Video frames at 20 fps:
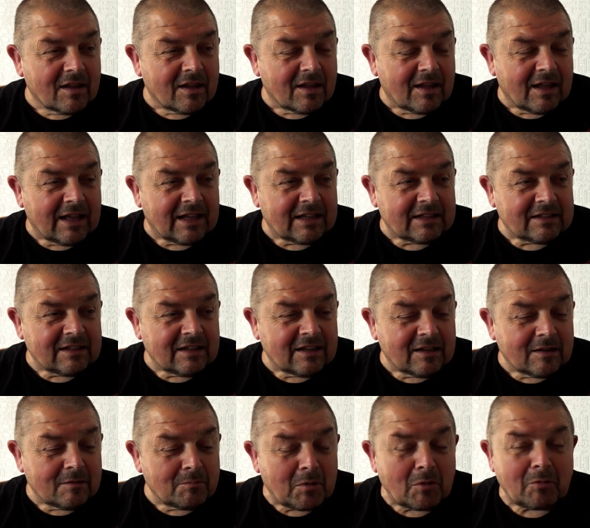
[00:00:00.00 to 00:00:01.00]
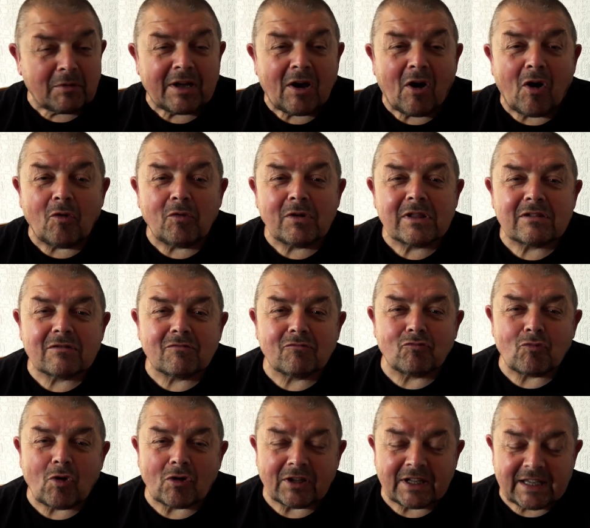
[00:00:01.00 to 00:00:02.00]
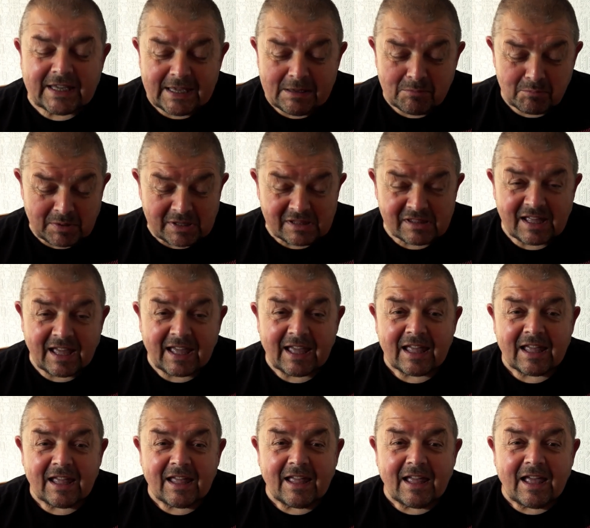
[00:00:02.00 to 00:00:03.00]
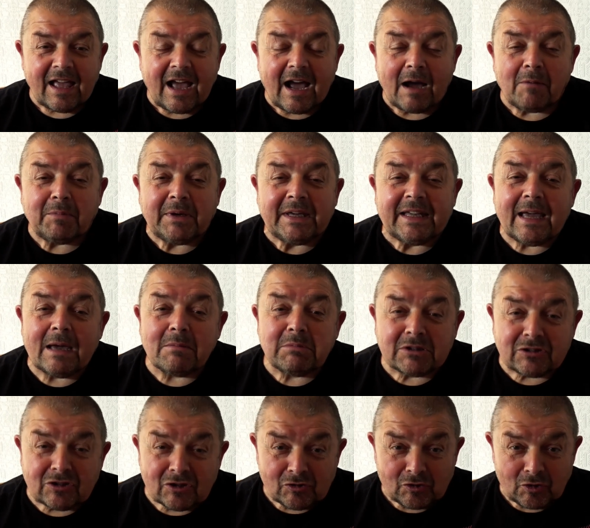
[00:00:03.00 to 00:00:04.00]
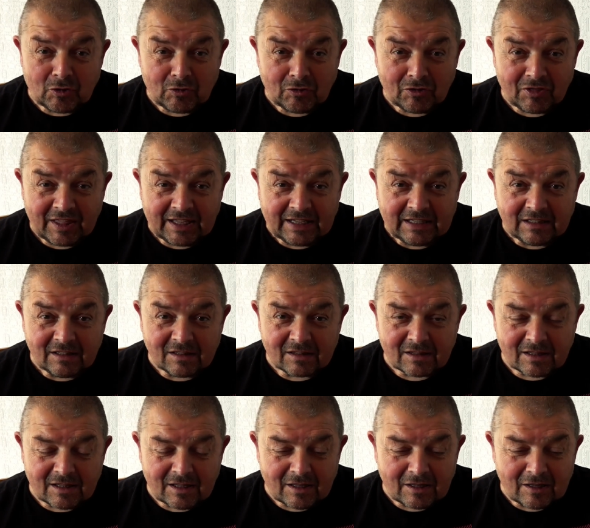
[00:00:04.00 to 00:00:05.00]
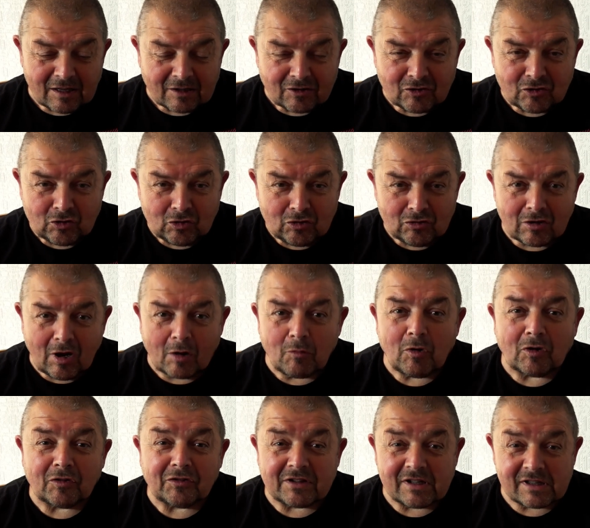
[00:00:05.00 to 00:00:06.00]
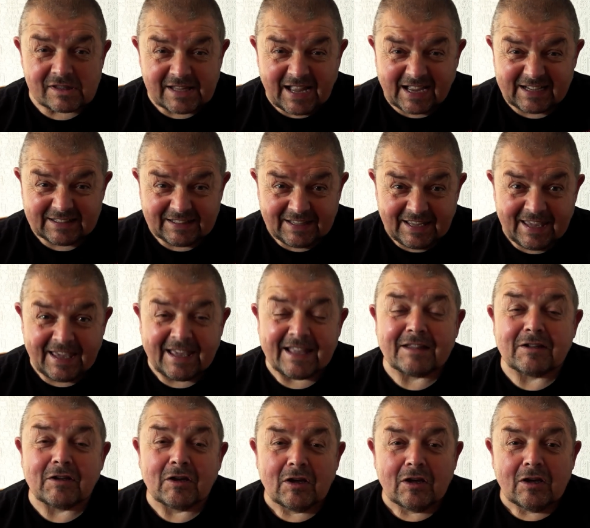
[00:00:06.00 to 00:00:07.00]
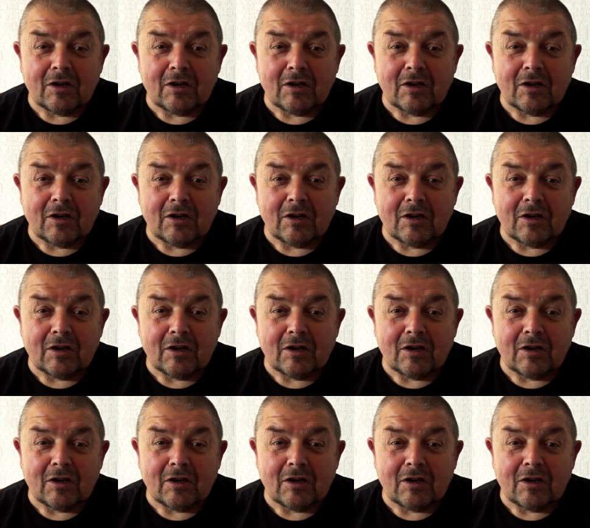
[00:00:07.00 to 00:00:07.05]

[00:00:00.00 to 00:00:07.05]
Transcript: and but we always want to keep busy and be able to do things. Do not want to stagnate.